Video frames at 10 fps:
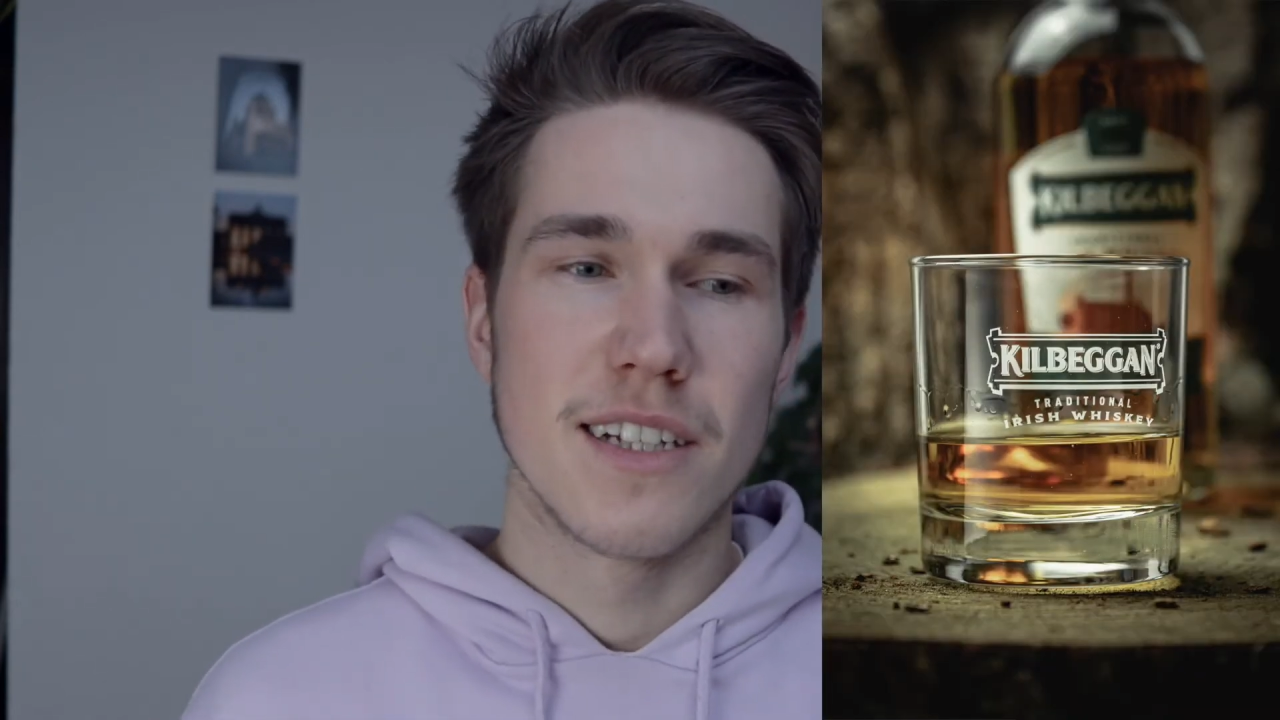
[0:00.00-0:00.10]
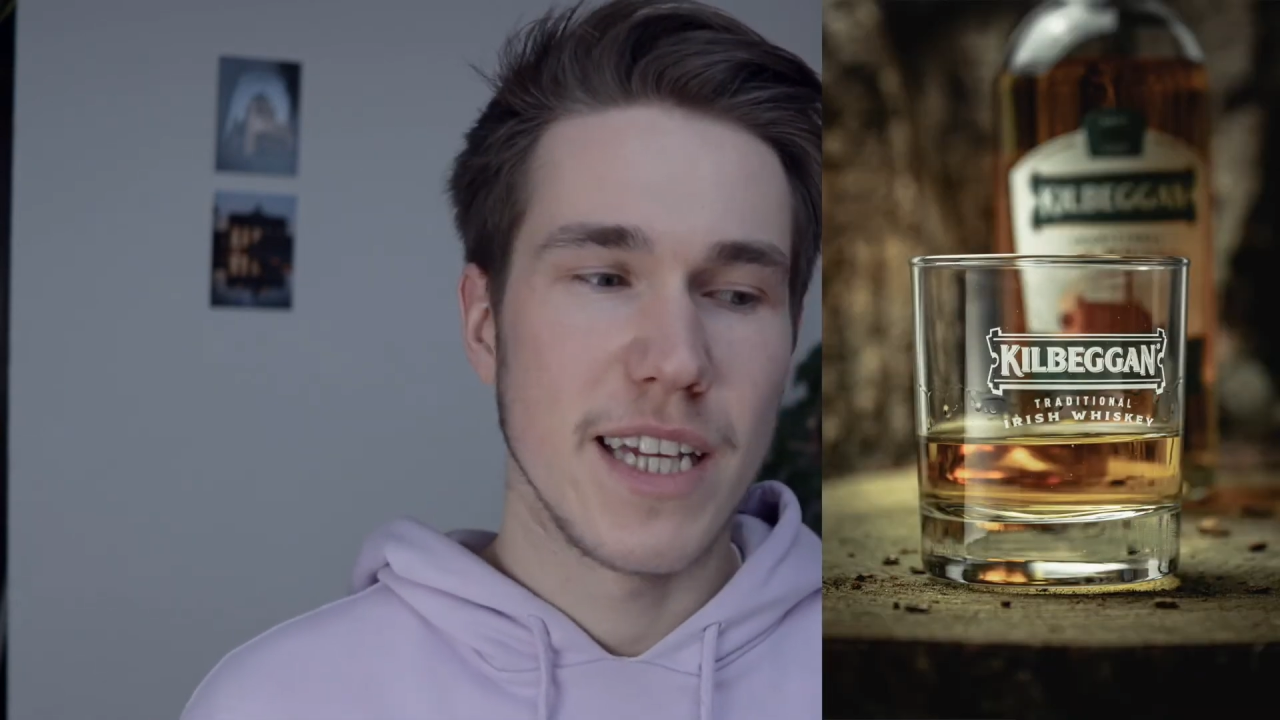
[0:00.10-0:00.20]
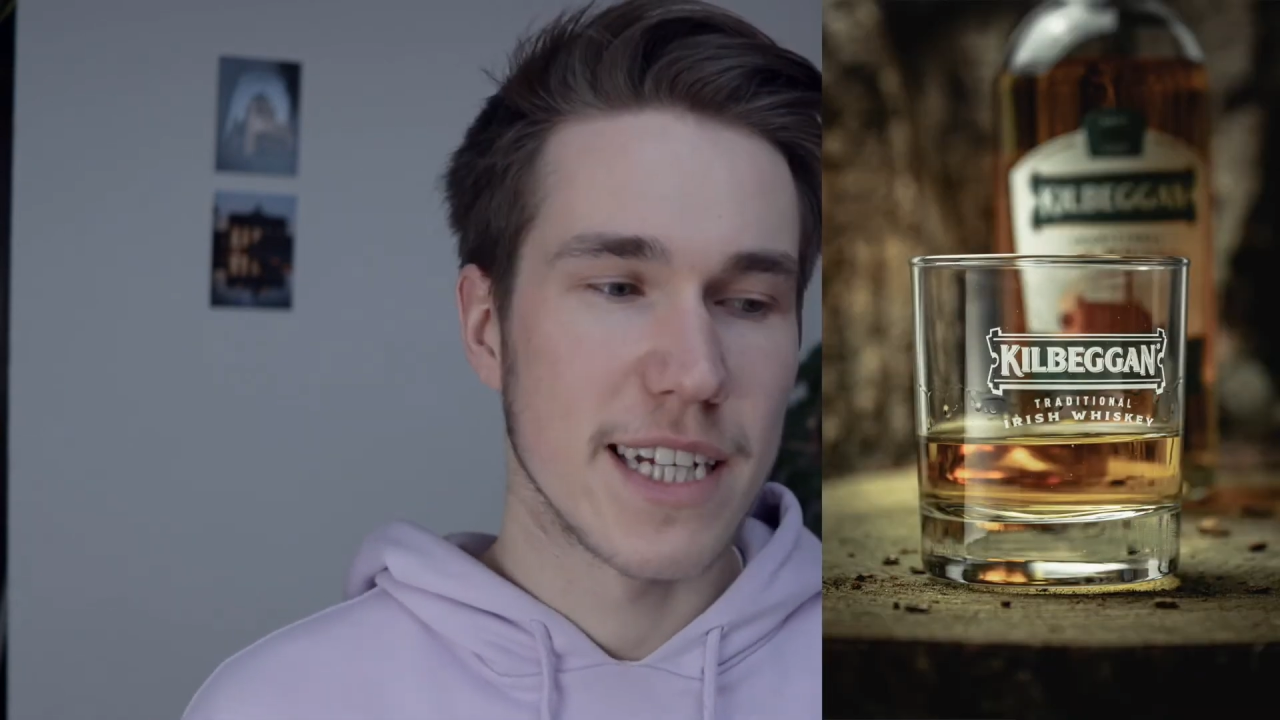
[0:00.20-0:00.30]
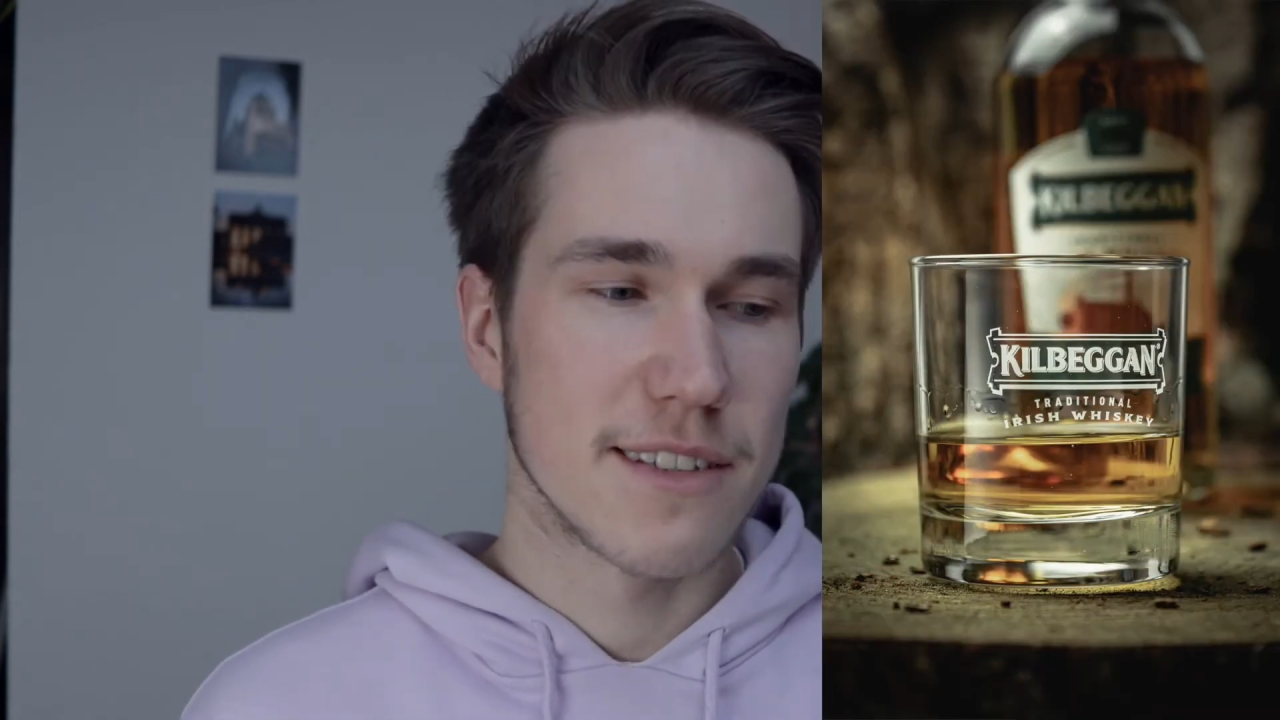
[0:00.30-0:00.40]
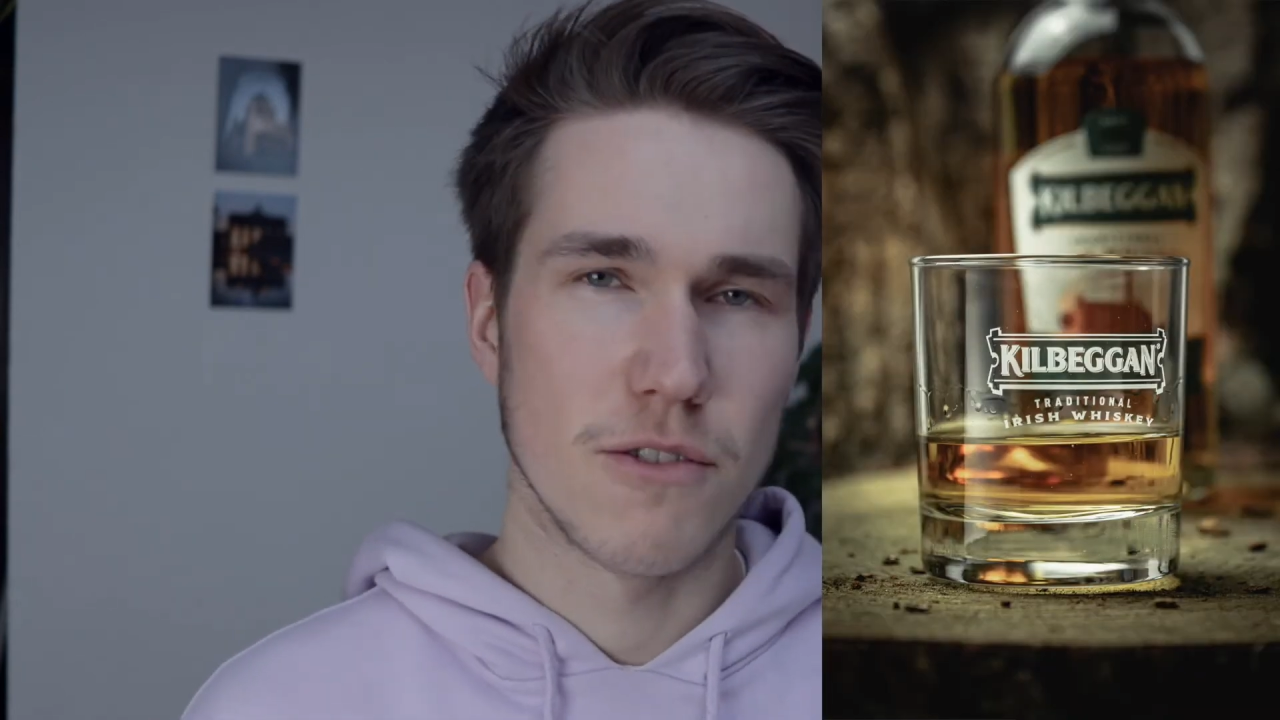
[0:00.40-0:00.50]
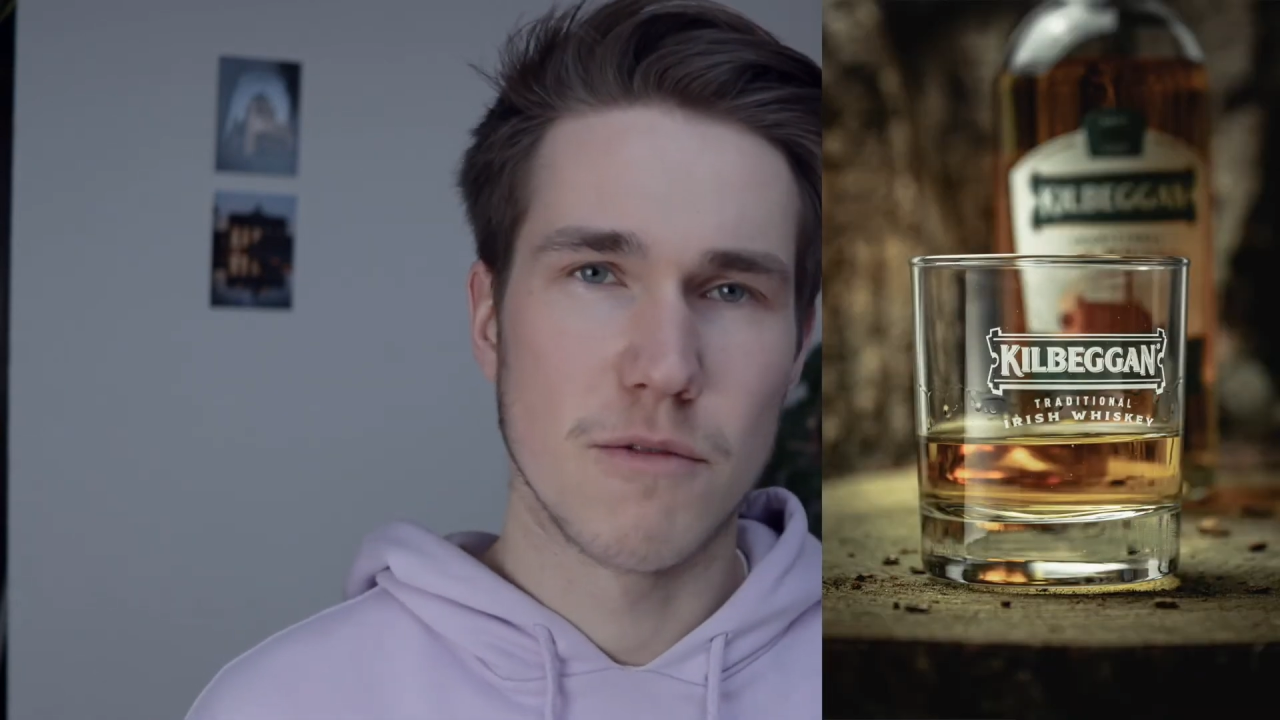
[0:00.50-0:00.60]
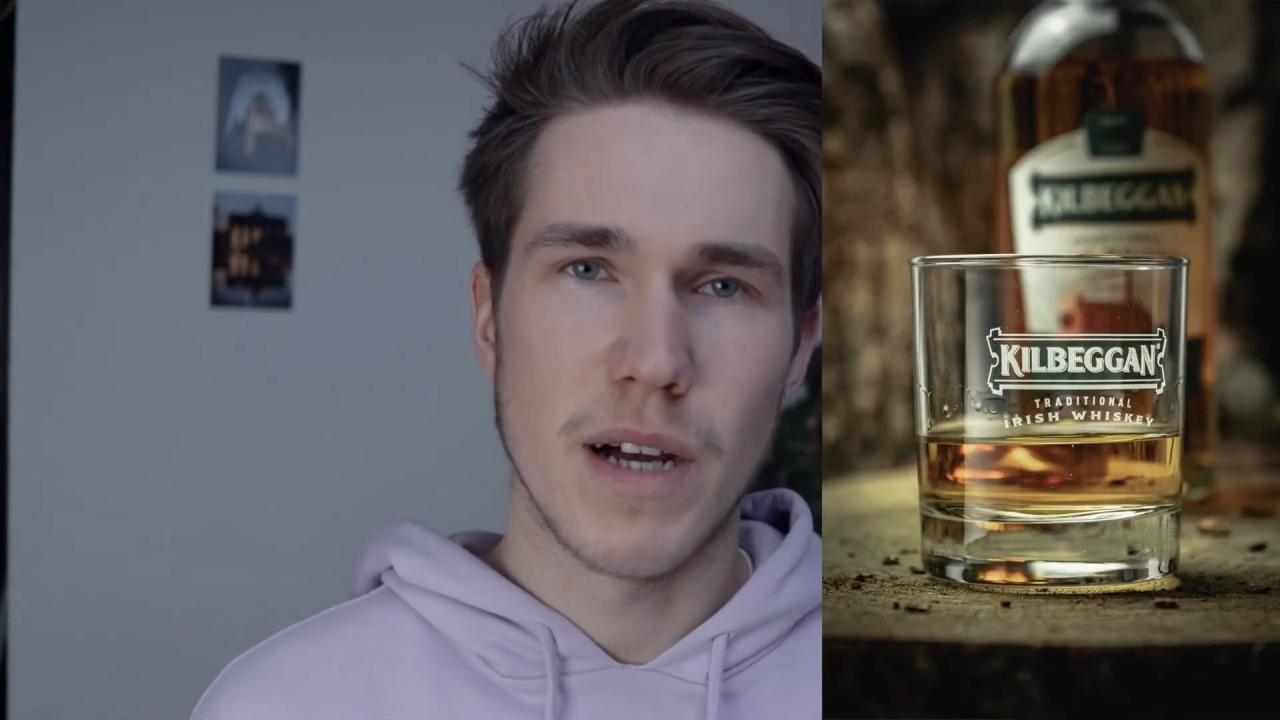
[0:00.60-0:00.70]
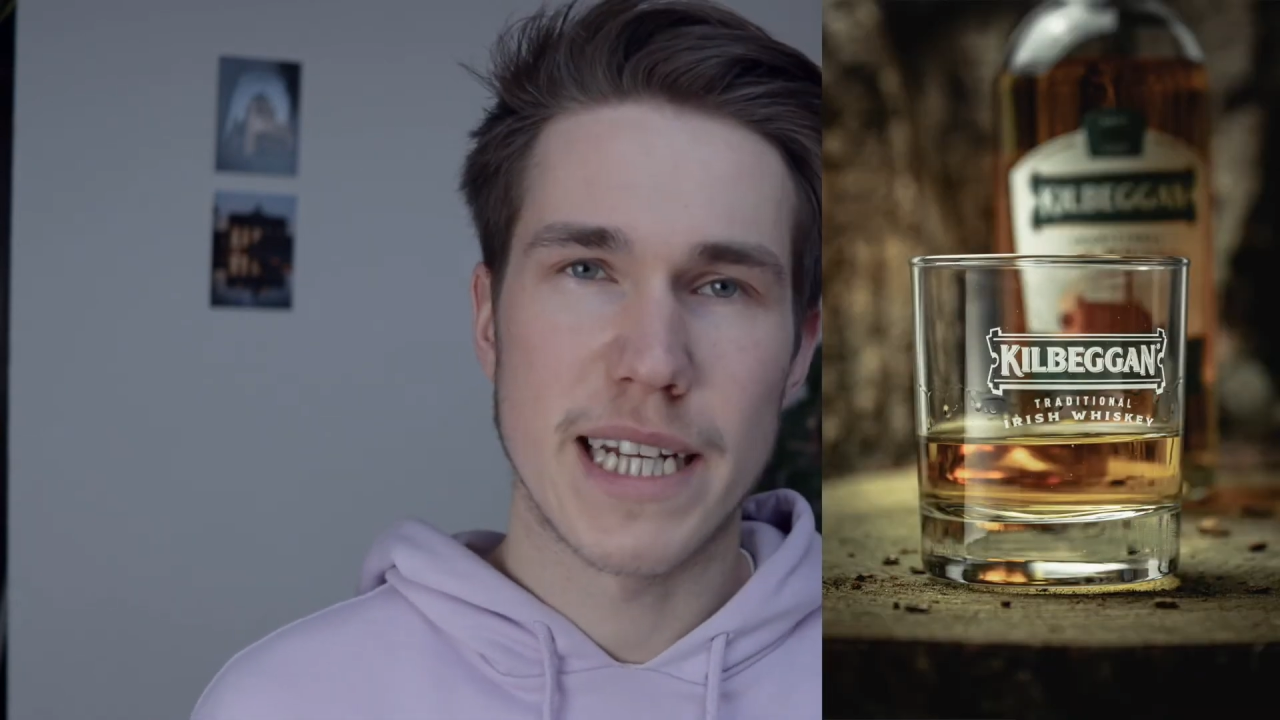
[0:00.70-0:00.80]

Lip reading: to